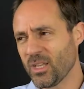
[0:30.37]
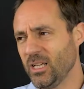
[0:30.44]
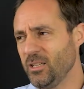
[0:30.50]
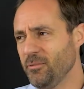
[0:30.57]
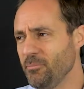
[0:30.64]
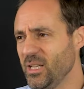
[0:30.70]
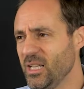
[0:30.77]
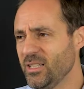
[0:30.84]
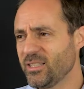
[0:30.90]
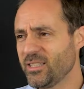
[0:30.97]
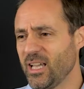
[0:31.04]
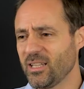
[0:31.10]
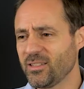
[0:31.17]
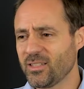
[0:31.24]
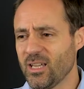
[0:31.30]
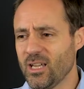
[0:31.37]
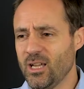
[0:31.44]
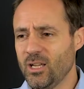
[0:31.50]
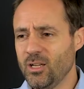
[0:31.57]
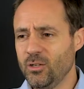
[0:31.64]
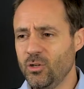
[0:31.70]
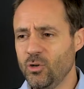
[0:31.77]
It means that
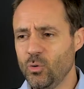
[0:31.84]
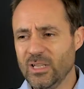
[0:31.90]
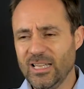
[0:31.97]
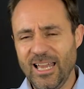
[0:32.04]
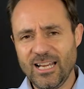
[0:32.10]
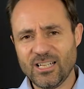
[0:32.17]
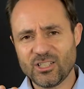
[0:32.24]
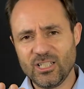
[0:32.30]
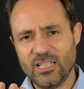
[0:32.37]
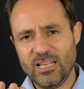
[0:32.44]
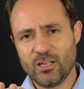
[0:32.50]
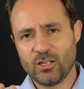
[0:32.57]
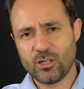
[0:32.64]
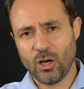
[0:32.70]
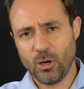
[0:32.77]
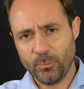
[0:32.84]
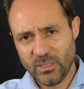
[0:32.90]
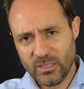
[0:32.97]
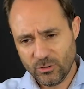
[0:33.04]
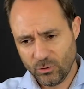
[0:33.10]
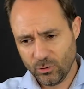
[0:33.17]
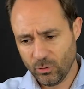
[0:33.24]
you will actually come
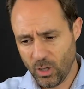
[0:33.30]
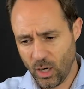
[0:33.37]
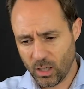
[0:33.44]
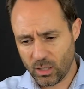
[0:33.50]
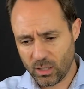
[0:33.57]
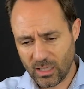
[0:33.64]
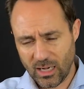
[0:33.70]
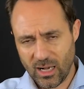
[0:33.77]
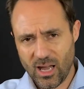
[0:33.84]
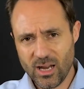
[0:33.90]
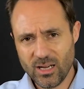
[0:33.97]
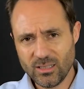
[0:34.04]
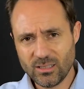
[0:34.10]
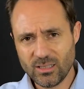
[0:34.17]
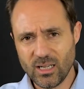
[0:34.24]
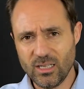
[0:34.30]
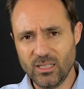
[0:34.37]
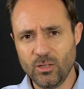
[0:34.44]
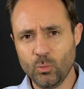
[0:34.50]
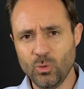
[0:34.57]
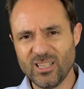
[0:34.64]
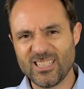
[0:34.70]
into a client and
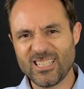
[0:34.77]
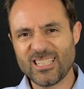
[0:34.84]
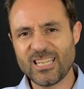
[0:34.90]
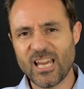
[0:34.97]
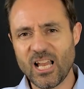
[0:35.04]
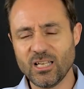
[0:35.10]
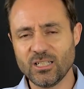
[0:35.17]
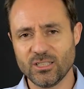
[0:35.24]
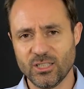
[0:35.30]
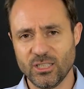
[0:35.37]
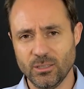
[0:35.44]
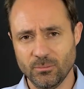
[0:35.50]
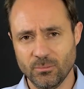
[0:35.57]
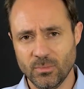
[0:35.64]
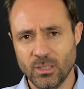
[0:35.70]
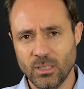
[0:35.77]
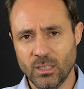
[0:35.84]
you will challenge him.